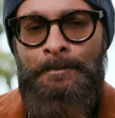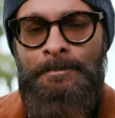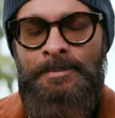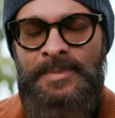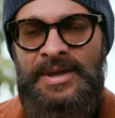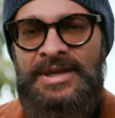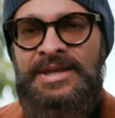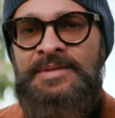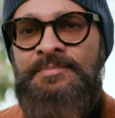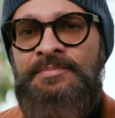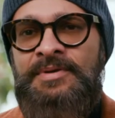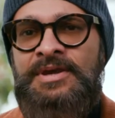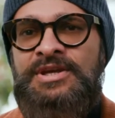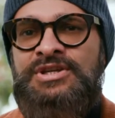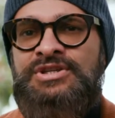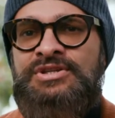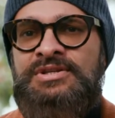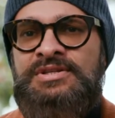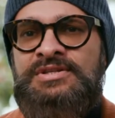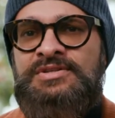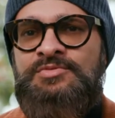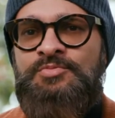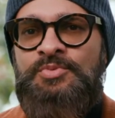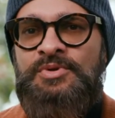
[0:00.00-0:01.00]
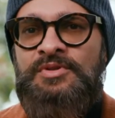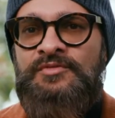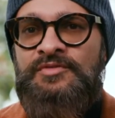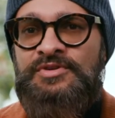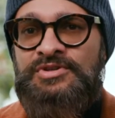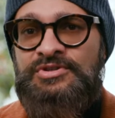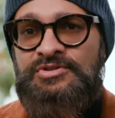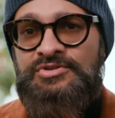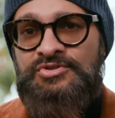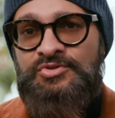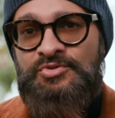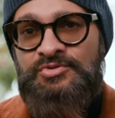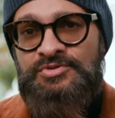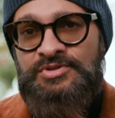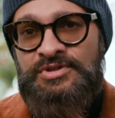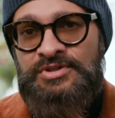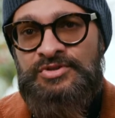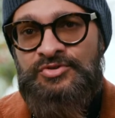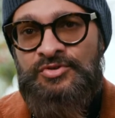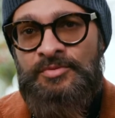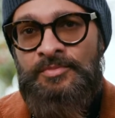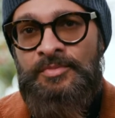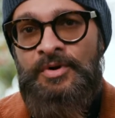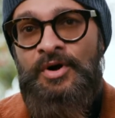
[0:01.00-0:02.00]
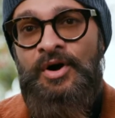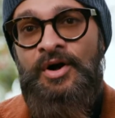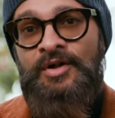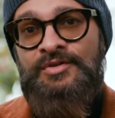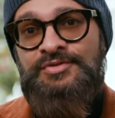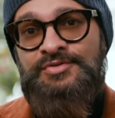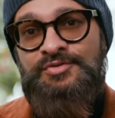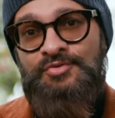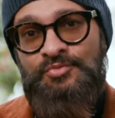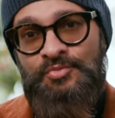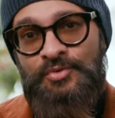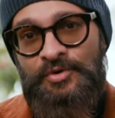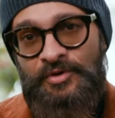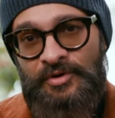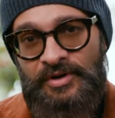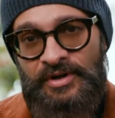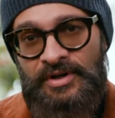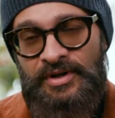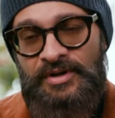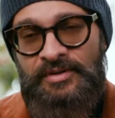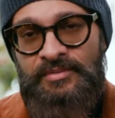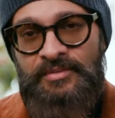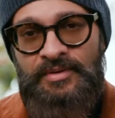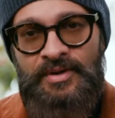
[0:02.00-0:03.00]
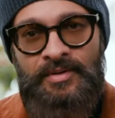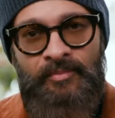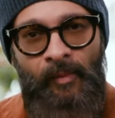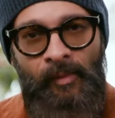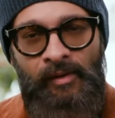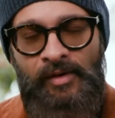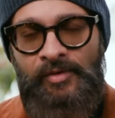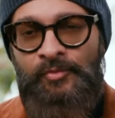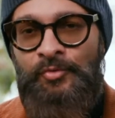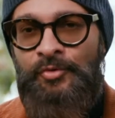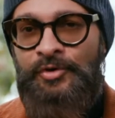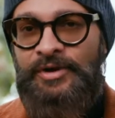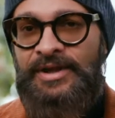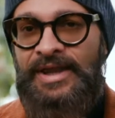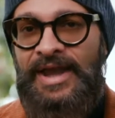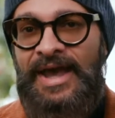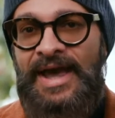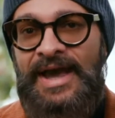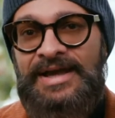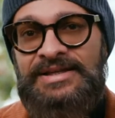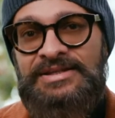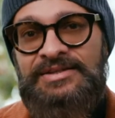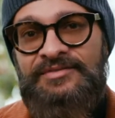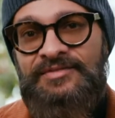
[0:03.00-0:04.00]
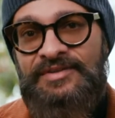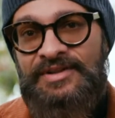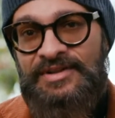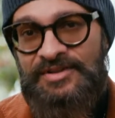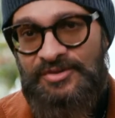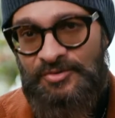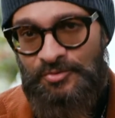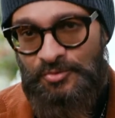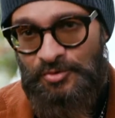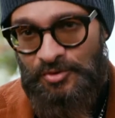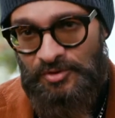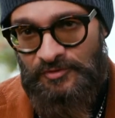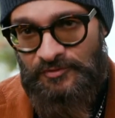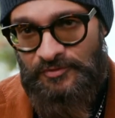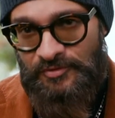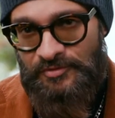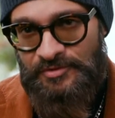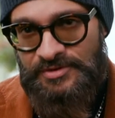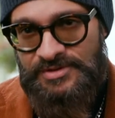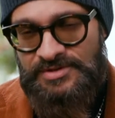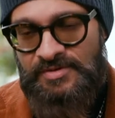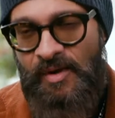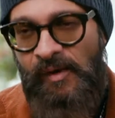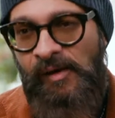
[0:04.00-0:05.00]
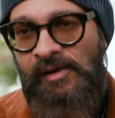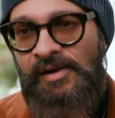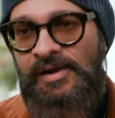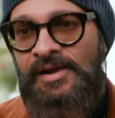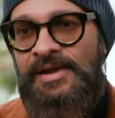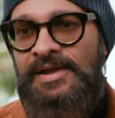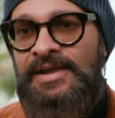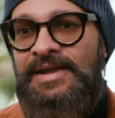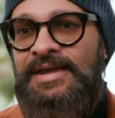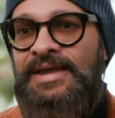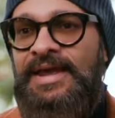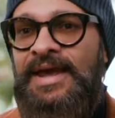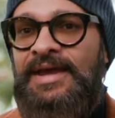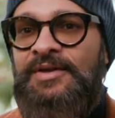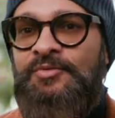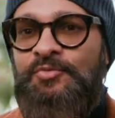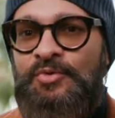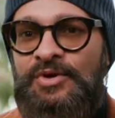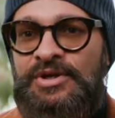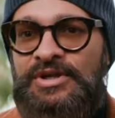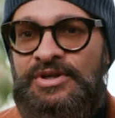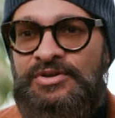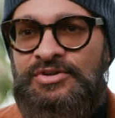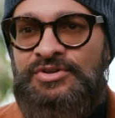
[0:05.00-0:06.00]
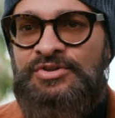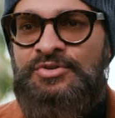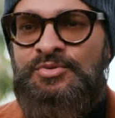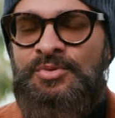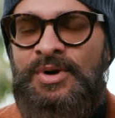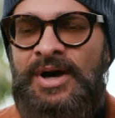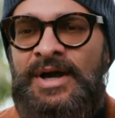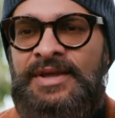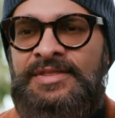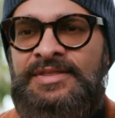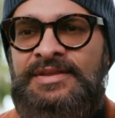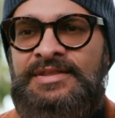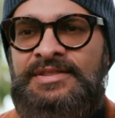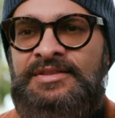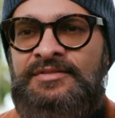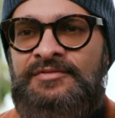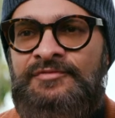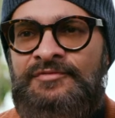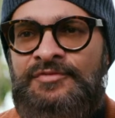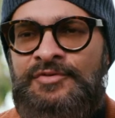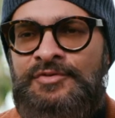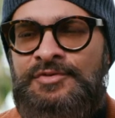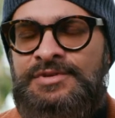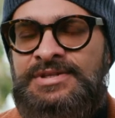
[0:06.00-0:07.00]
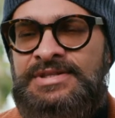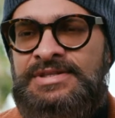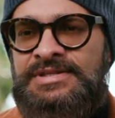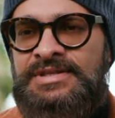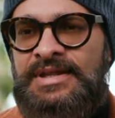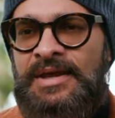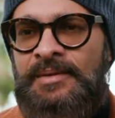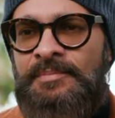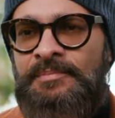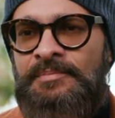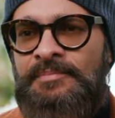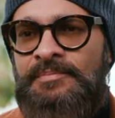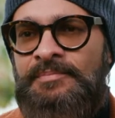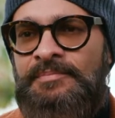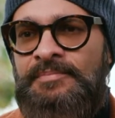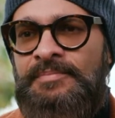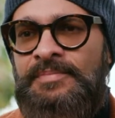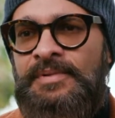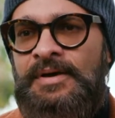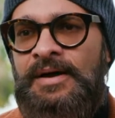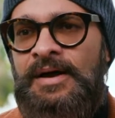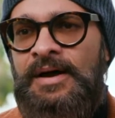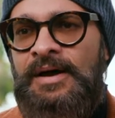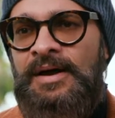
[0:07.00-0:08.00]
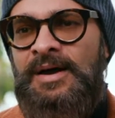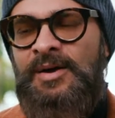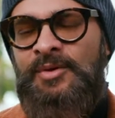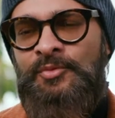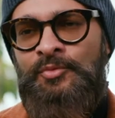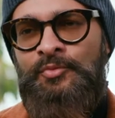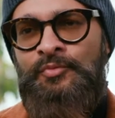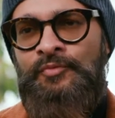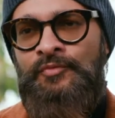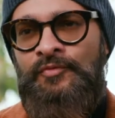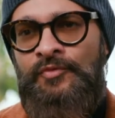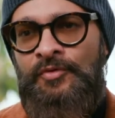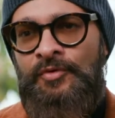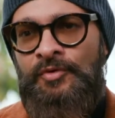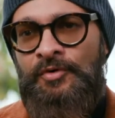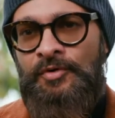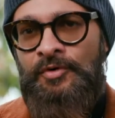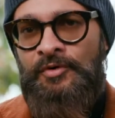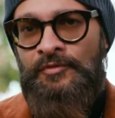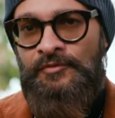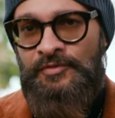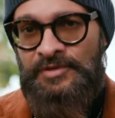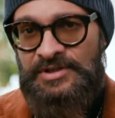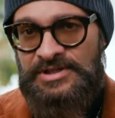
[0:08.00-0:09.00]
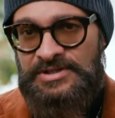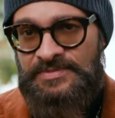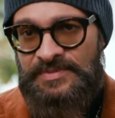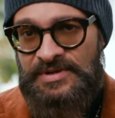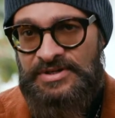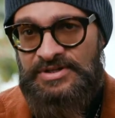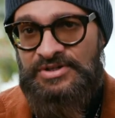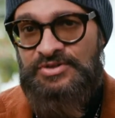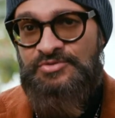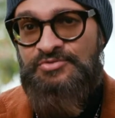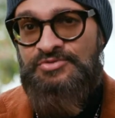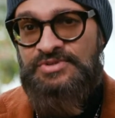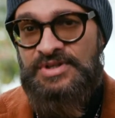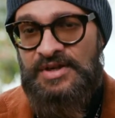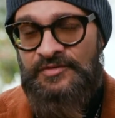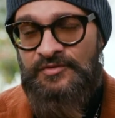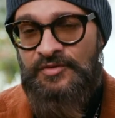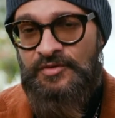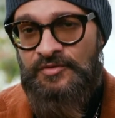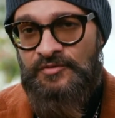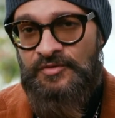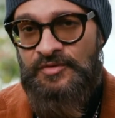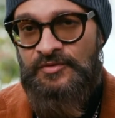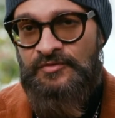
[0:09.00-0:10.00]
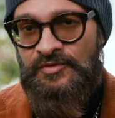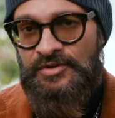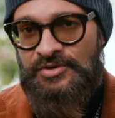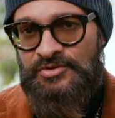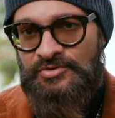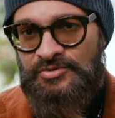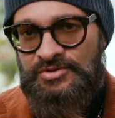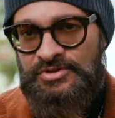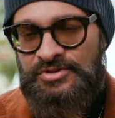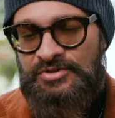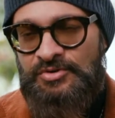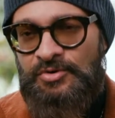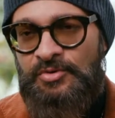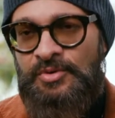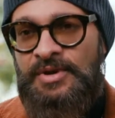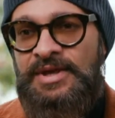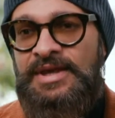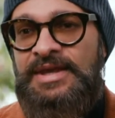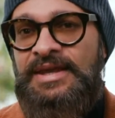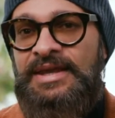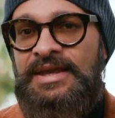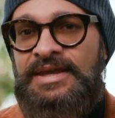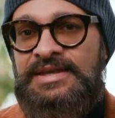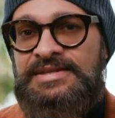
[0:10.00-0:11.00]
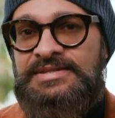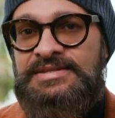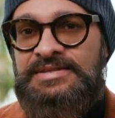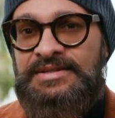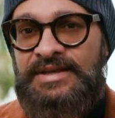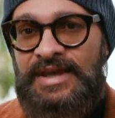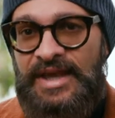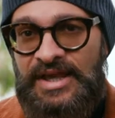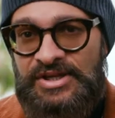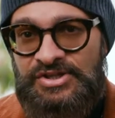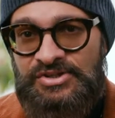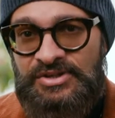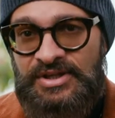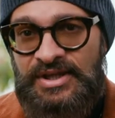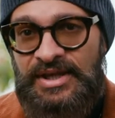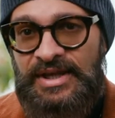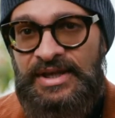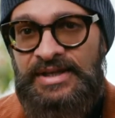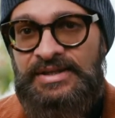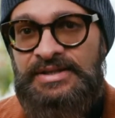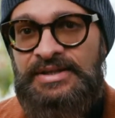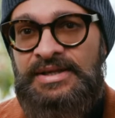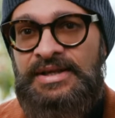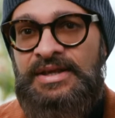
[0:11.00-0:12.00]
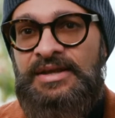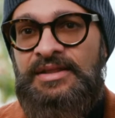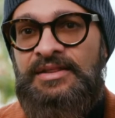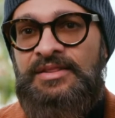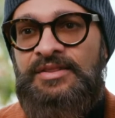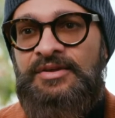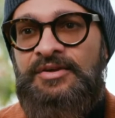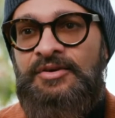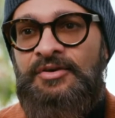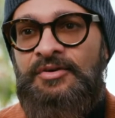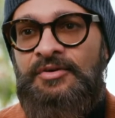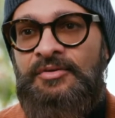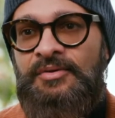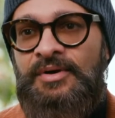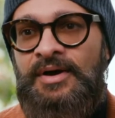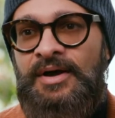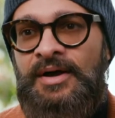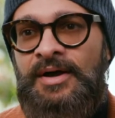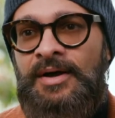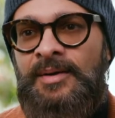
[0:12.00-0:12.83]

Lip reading: Many patients with visual tunnel syndrome also work actively in the workforce. And what do you do? I think the first step for these patients who suffer with visual tunnel is to educate their